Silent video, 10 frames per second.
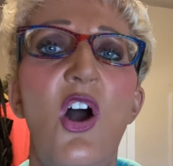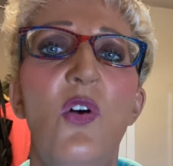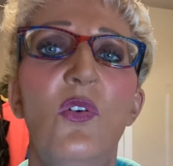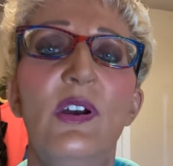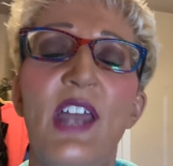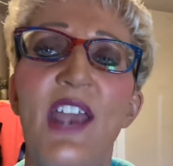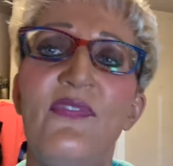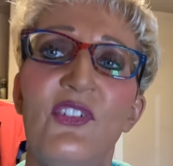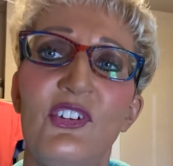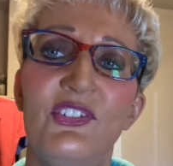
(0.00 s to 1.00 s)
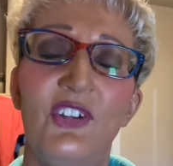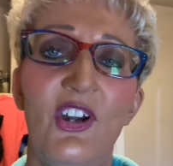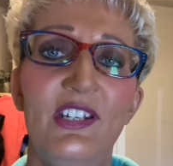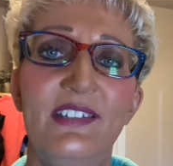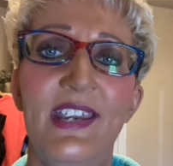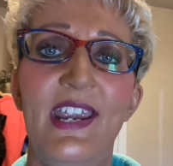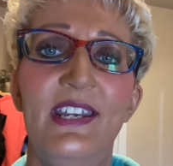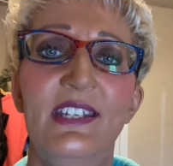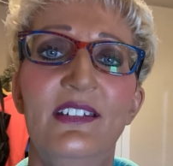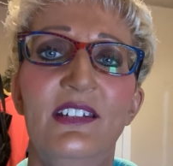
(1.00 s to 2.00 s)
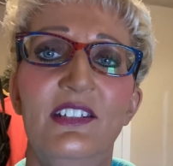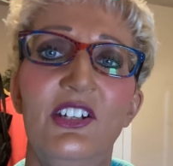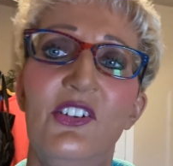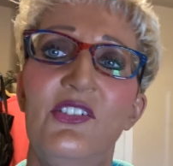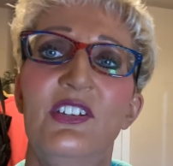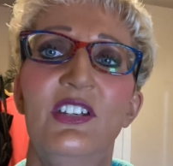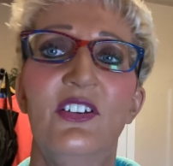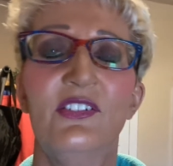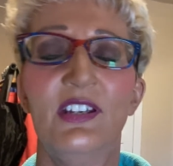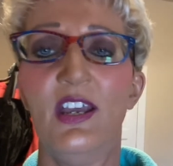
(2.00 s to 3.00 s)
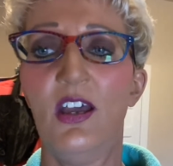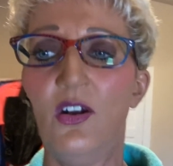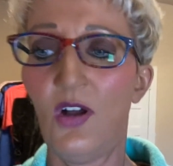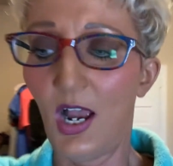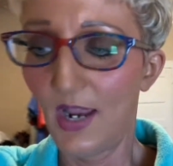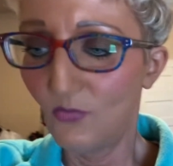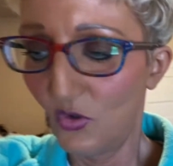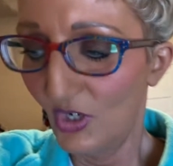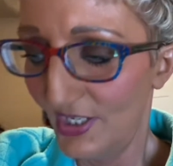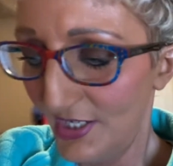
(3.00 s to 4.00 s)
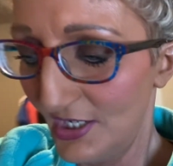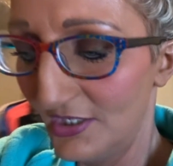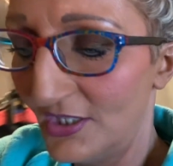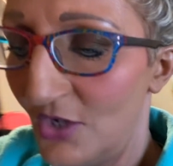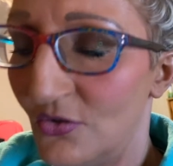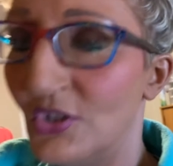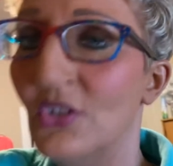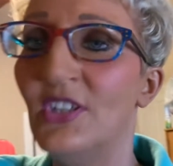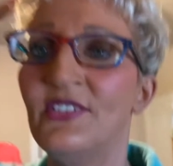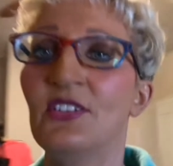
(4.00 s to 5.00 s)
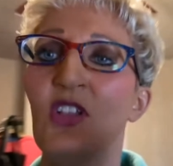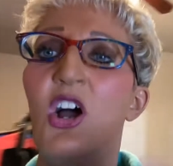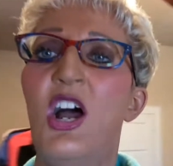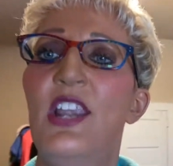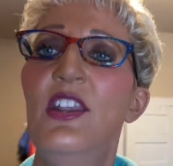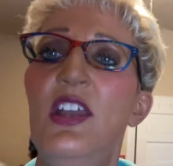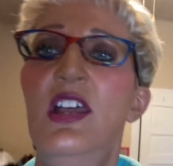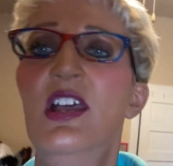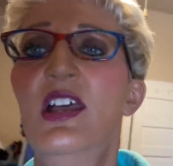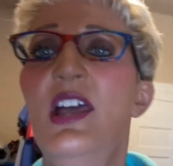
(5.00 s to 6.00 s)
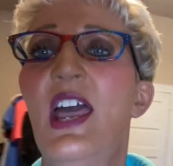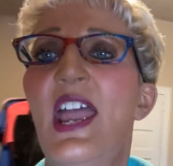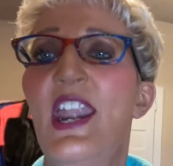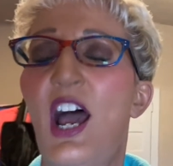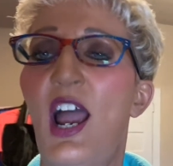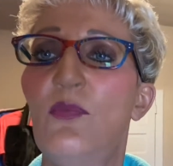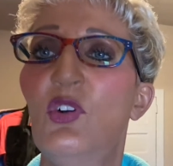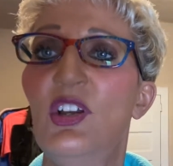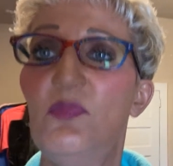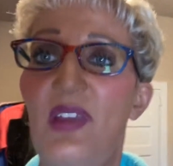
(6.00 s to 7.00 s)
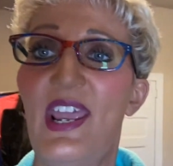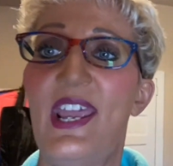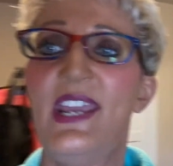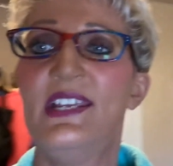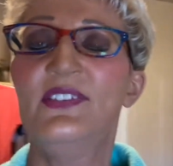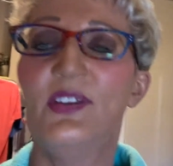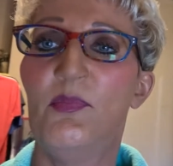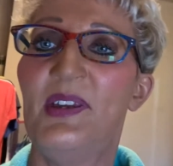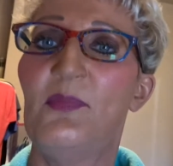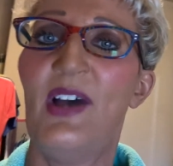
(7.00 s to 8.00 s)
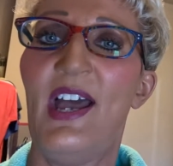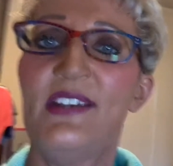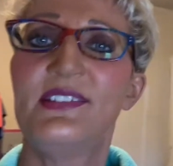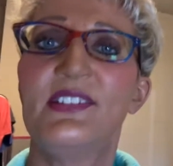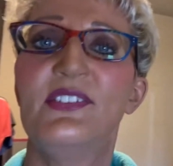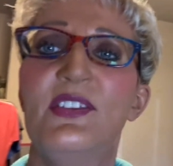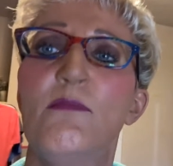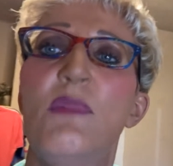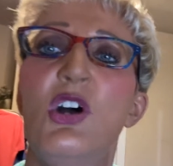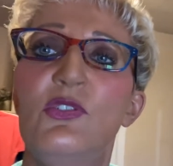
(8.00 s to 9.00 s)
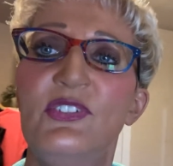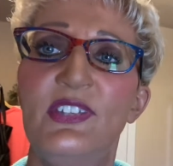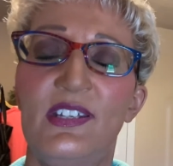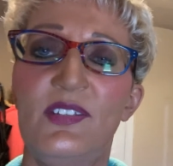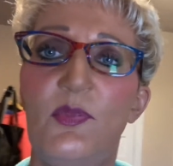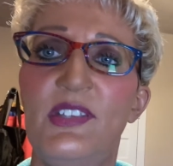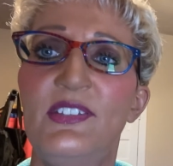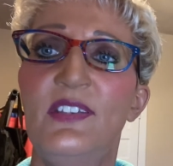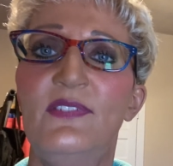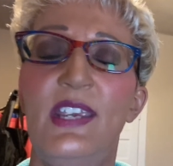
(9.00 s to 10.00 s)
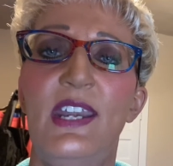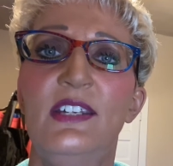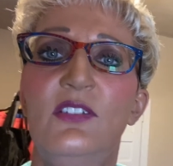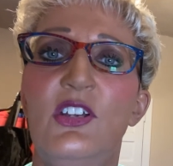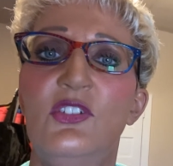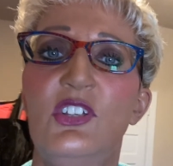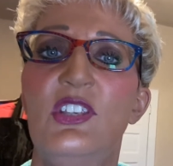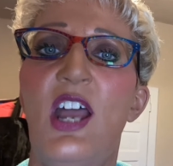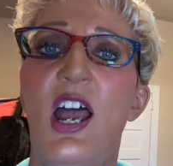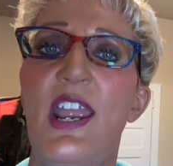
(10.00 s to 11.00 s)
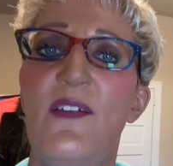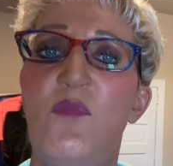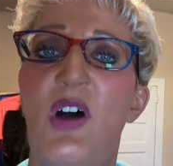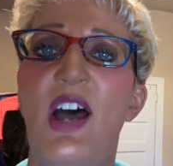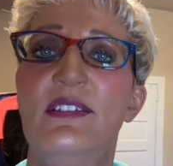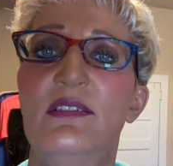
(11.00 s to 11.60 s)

When I first started tanning years and years ago, I would go to the salon and I would pay the big bucks. The most expensive tanning lotion that I have bought